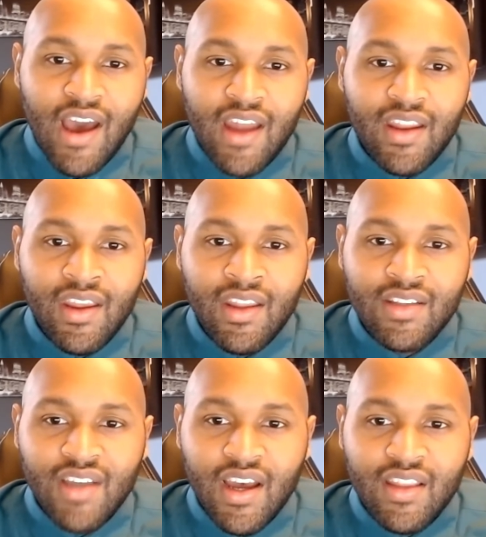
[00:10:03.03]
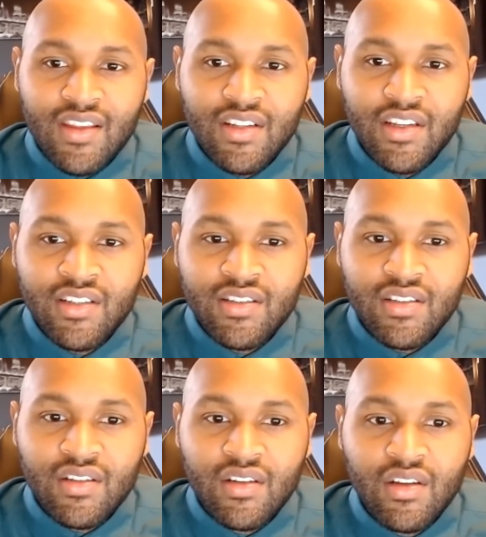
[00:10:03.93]
inside this list,
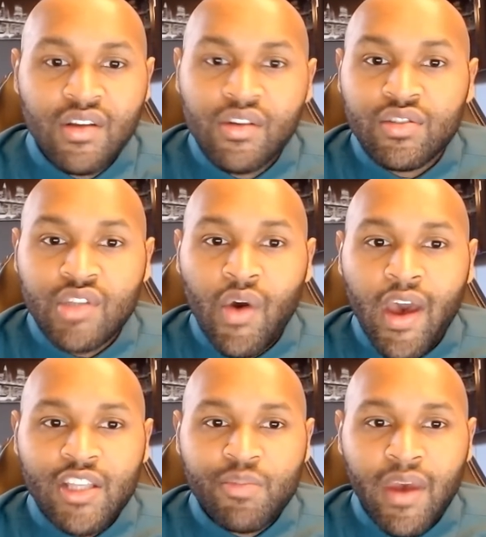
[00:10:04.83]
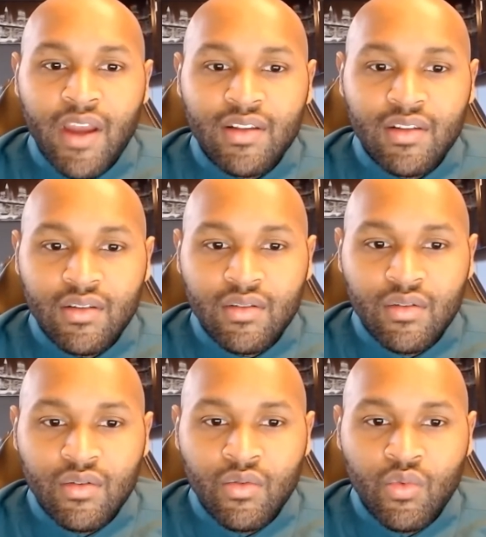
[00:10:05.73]
so I expect
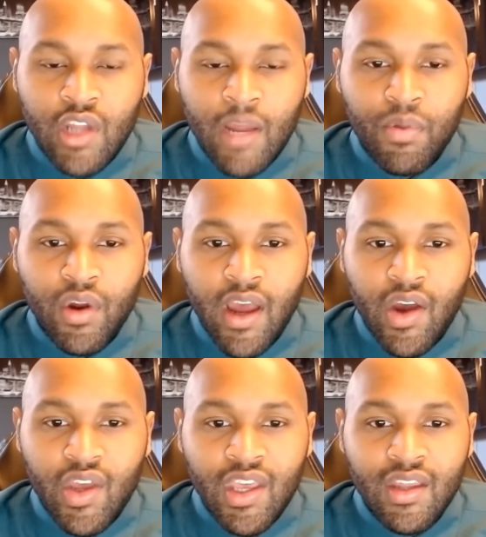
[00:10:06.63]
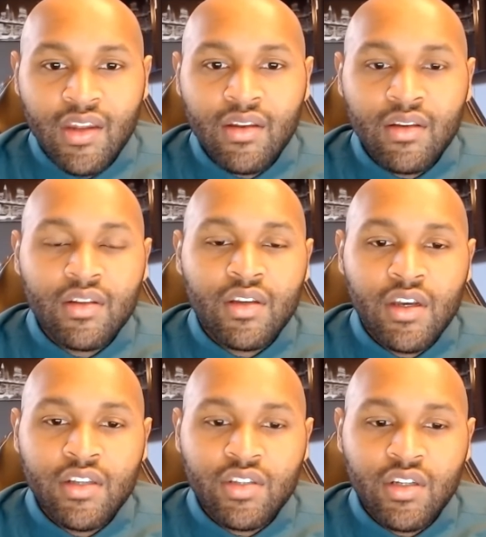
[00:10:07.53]
what I print out in, it
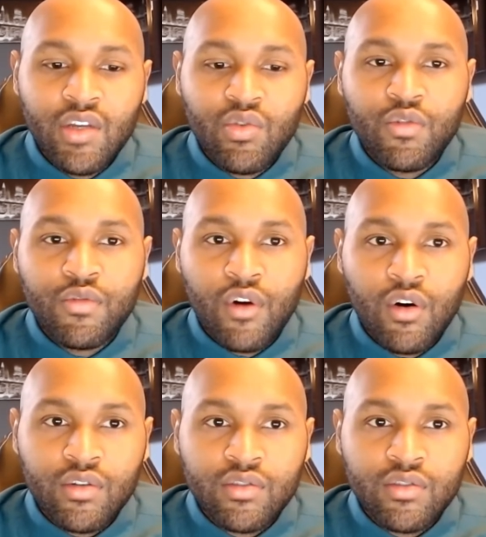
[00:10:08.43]
should equal false.